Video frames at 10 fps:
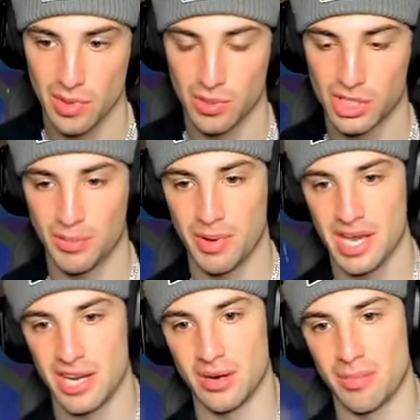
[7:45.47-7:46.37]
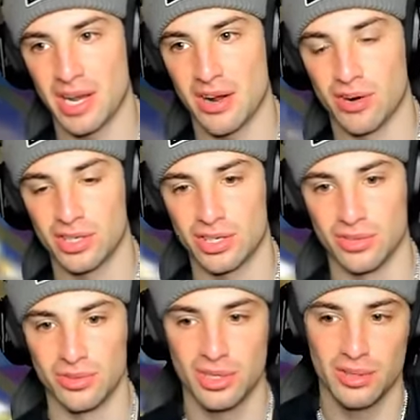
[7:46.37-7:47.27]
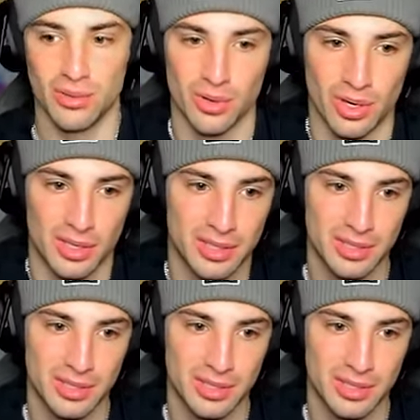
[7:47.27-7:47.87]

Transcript: What's our play here? To bring out Ursaluna or...